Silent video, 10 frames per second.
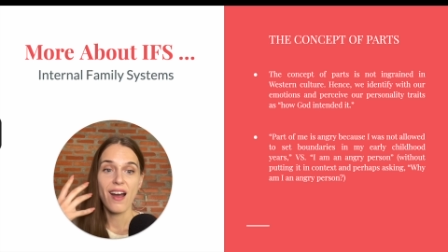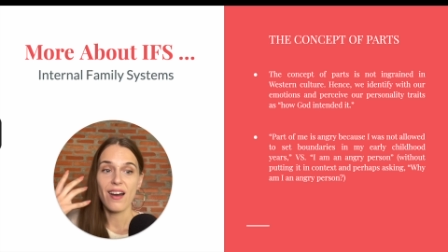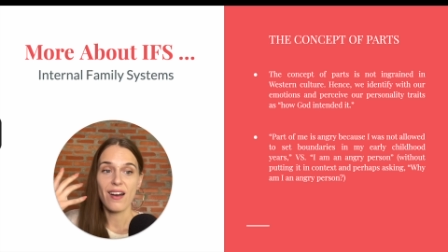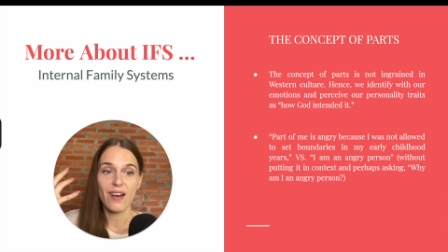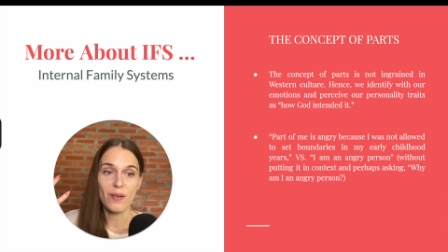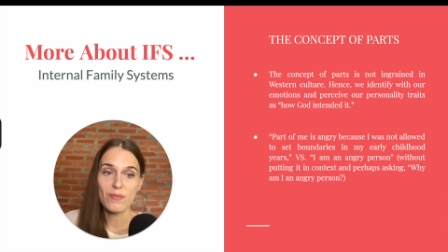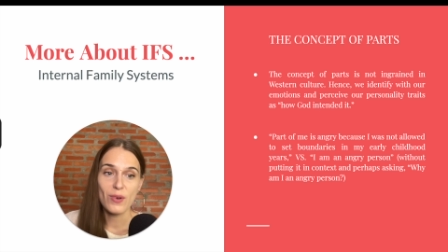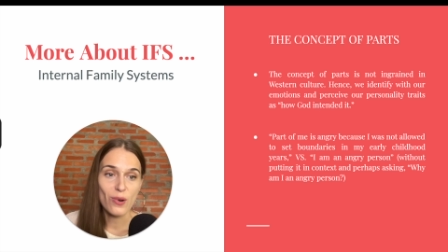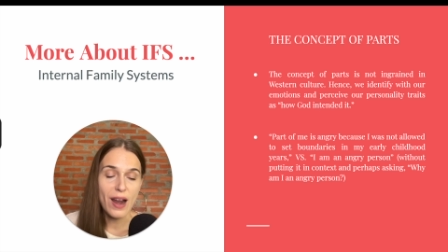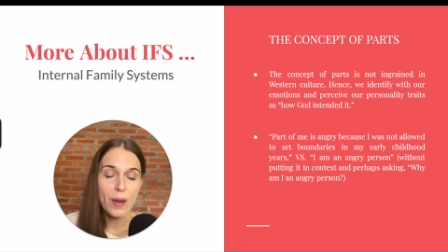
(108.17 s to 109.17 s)

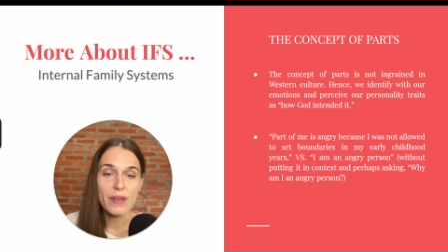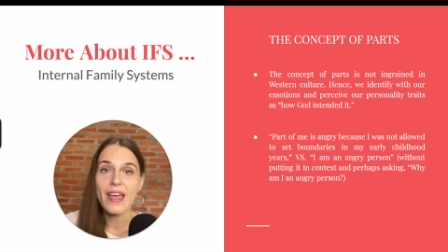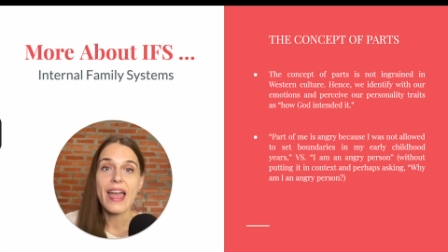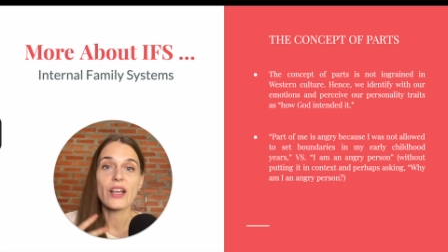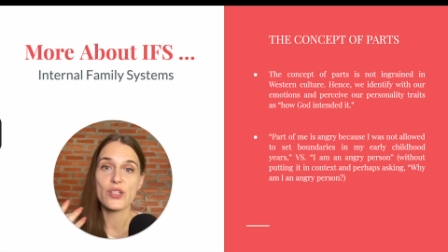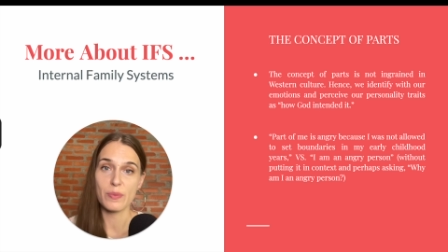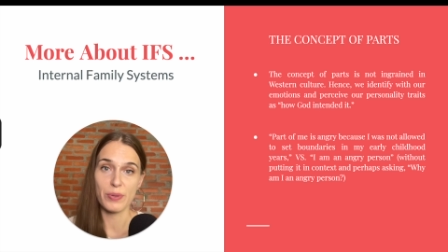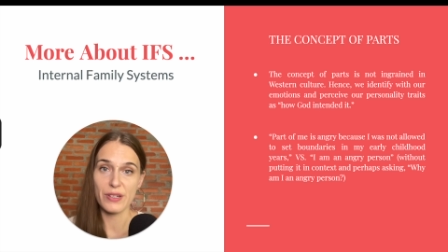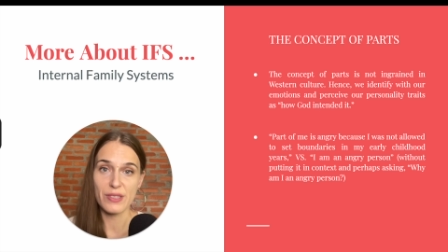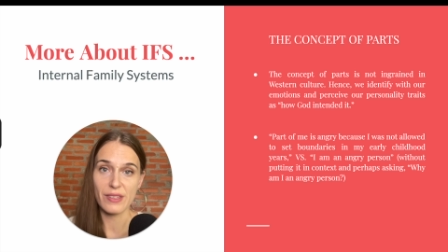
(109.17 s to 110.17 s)
or I'm an anxious
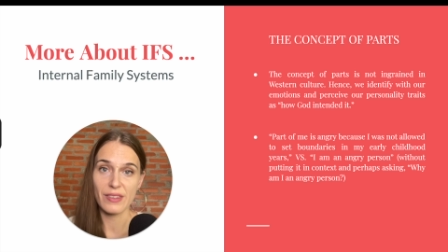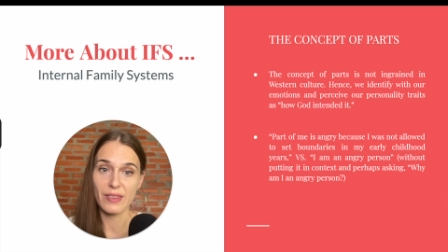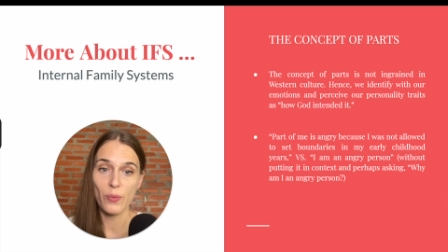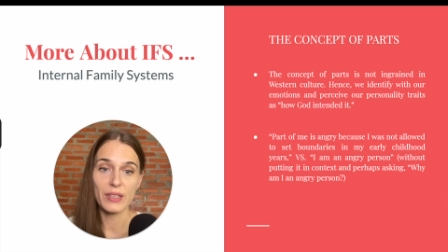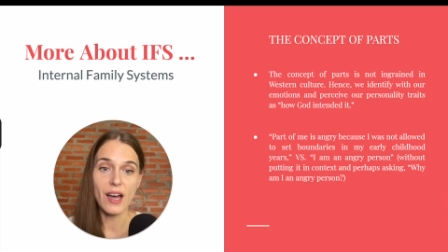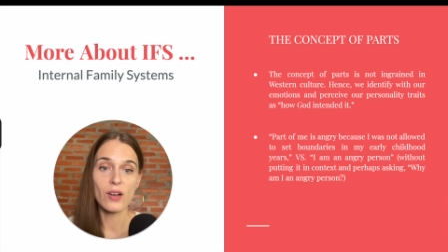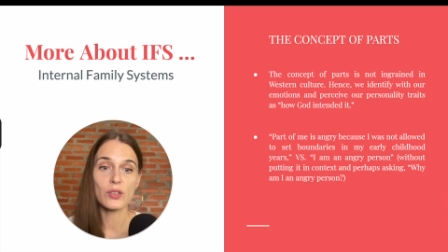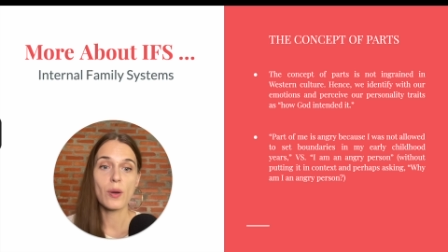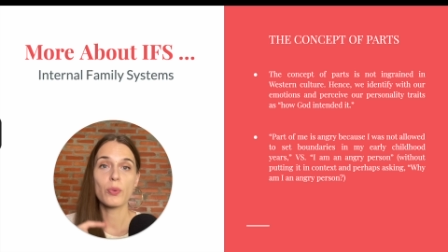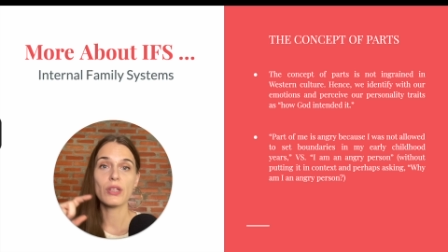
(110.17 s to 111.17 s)
person without
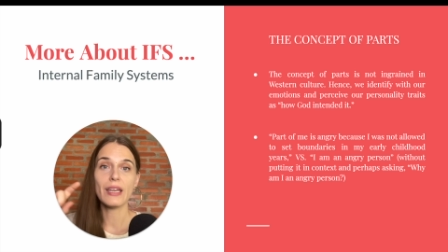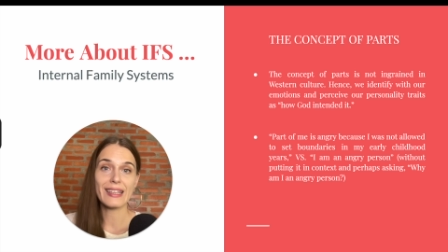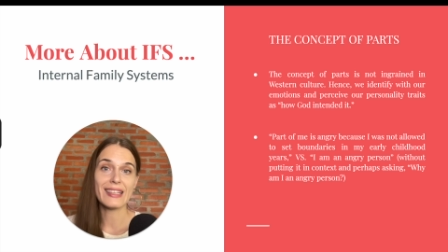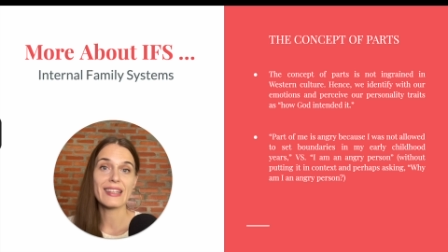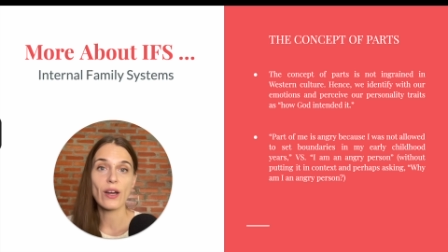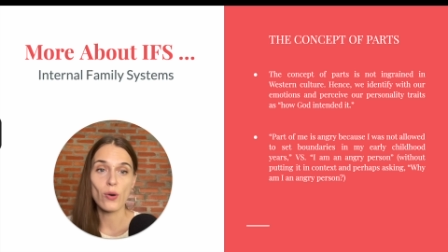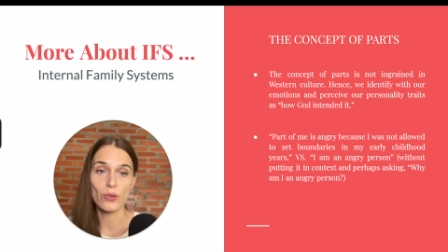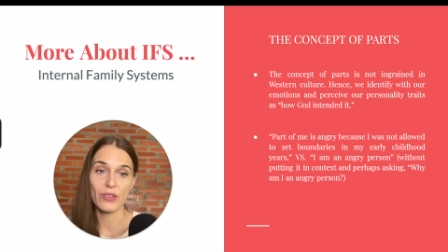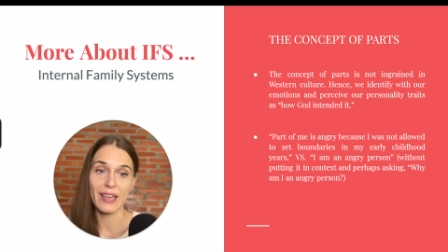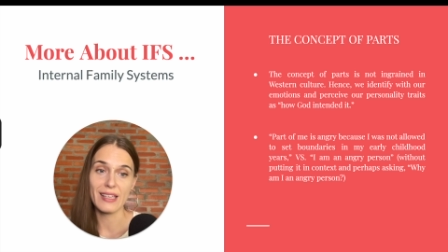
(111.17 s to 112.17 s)
putting it in the
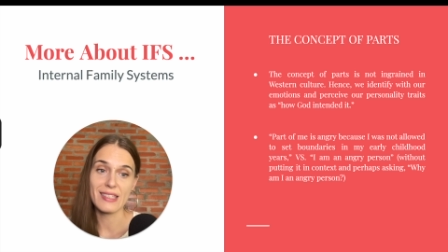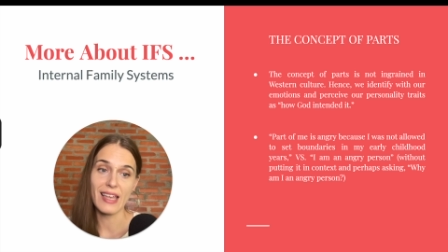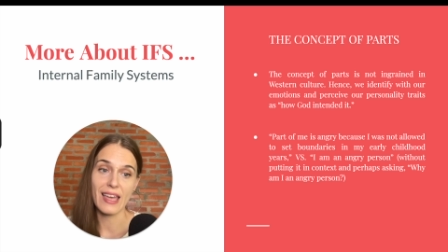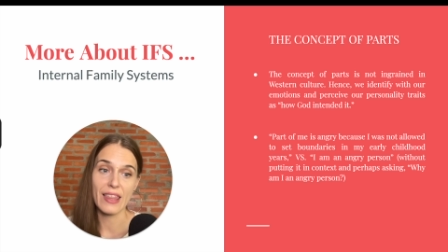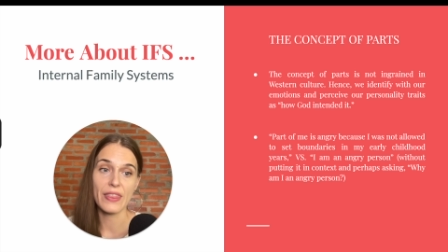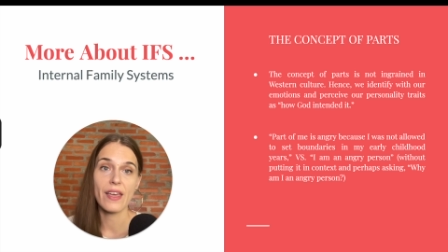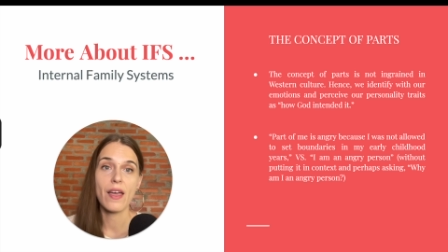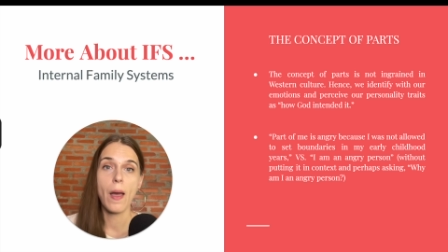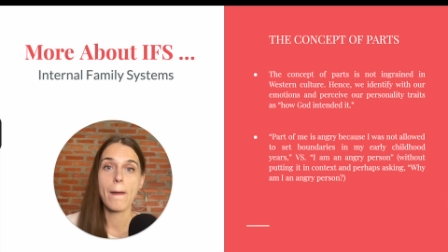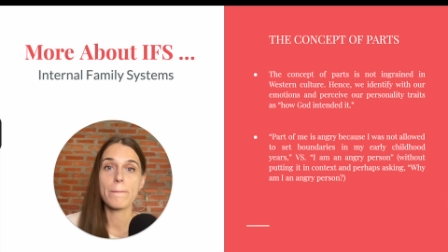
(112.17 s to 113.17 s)
context and
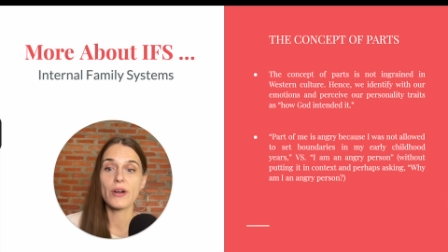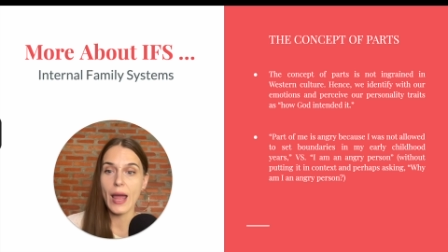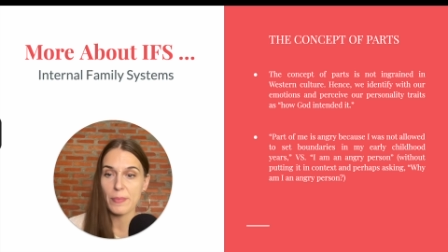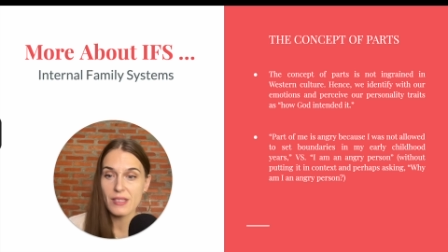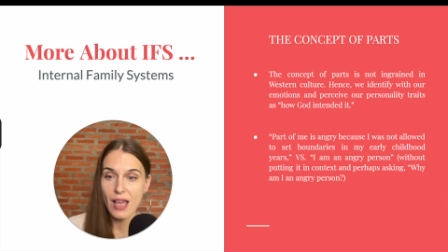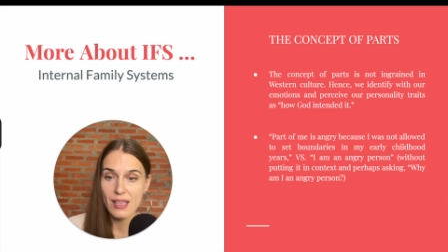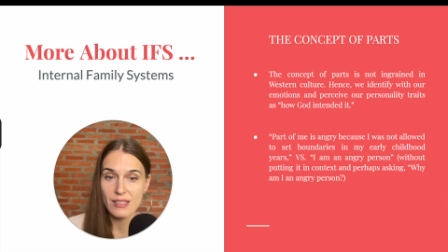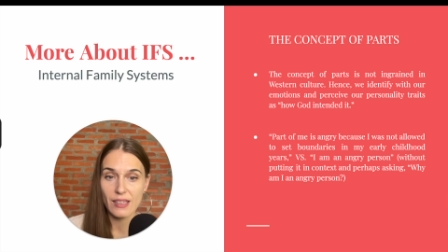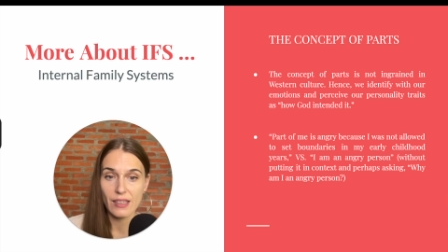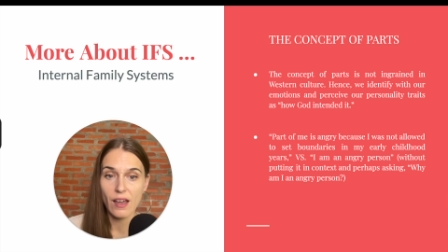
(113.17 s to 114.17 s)
perhaps
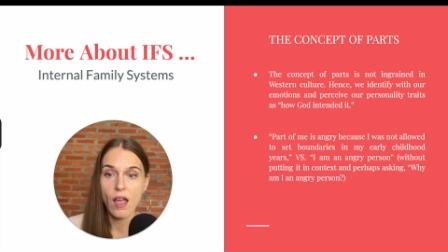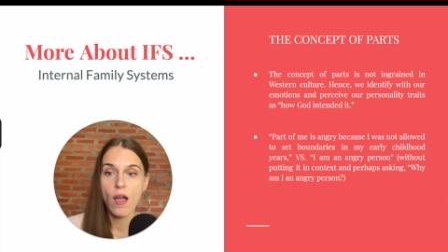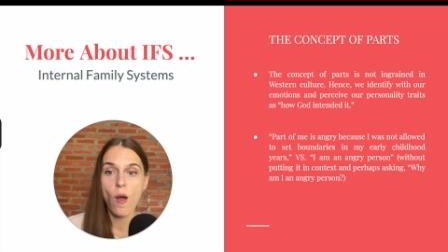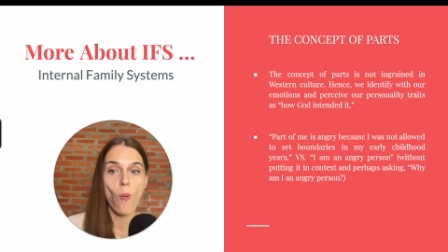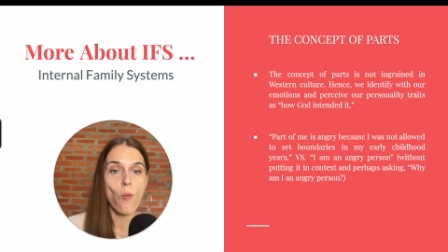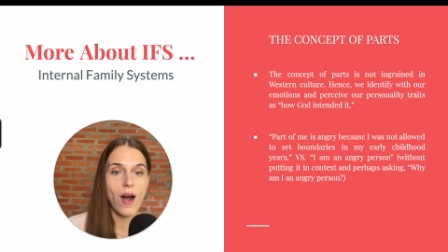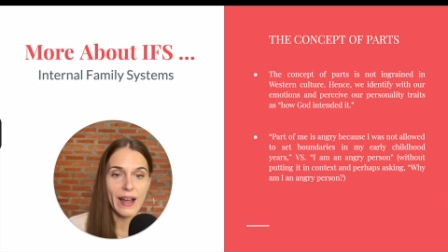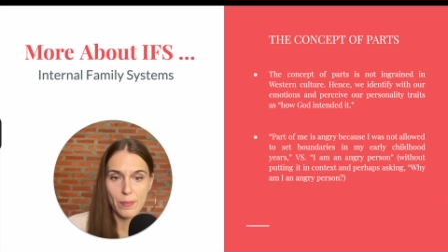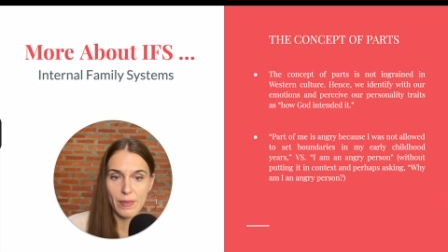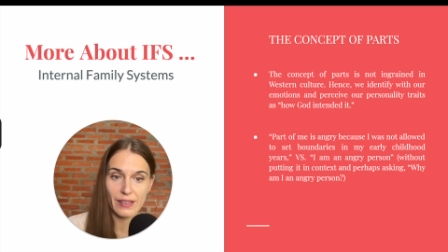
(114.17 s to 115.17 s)
asking, why
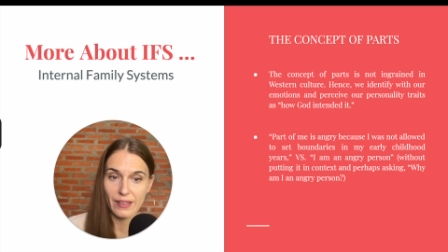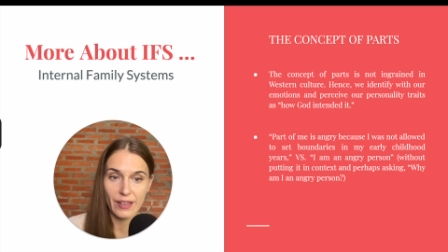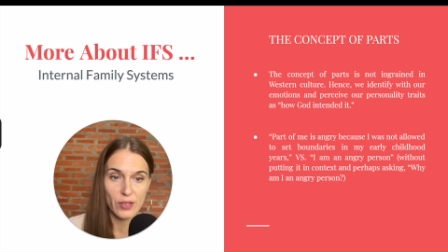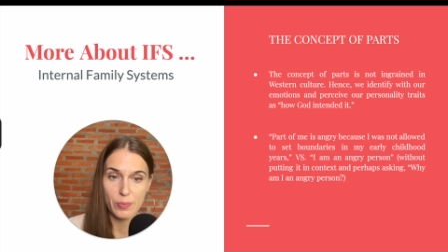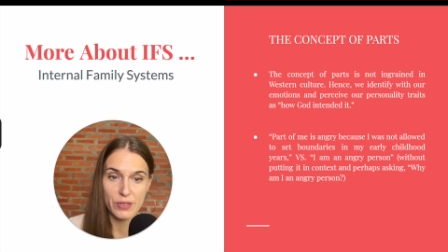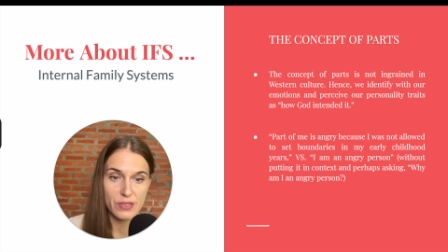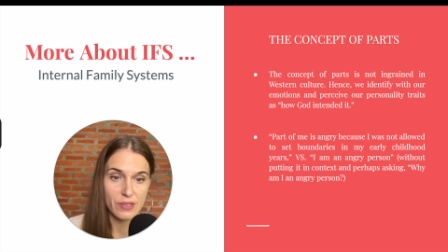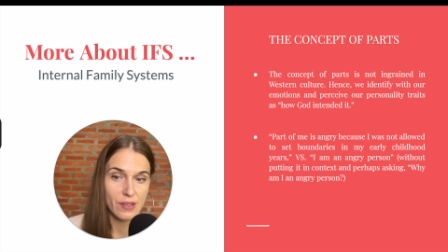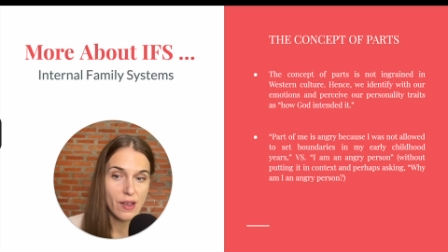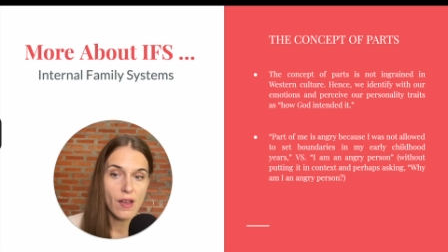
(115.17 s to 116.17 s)
am I an angry person?
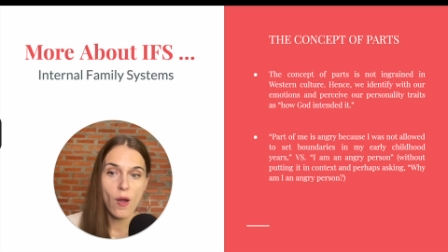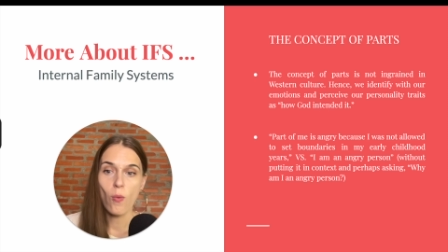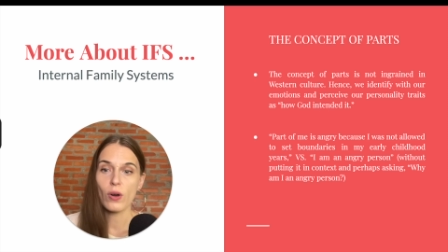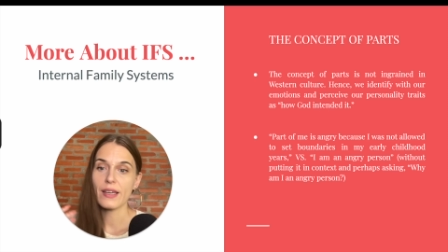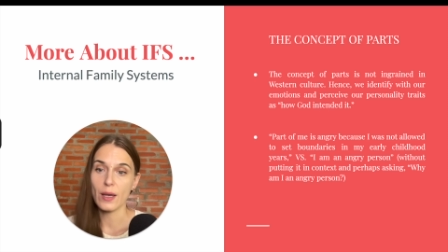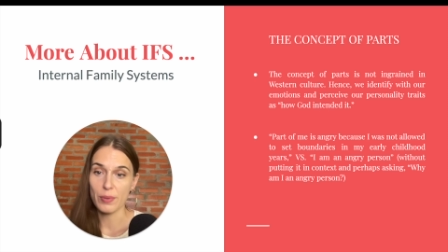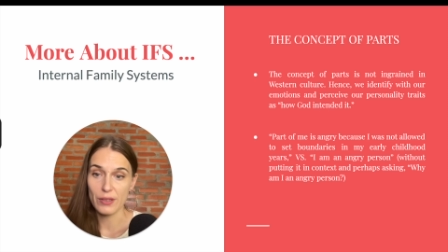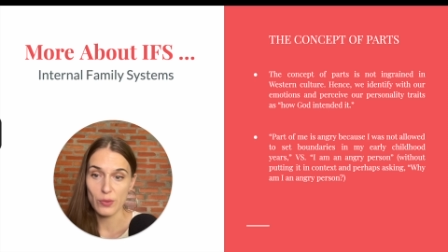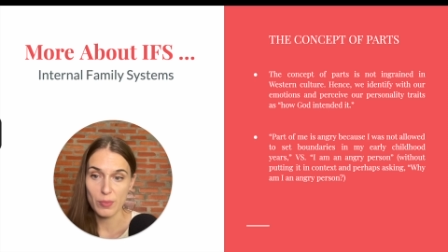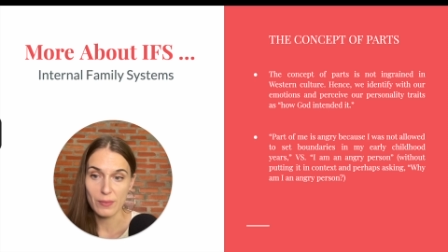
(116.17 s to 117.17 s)
What happened
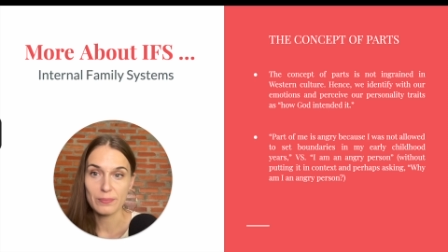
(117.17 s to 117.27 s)
to me?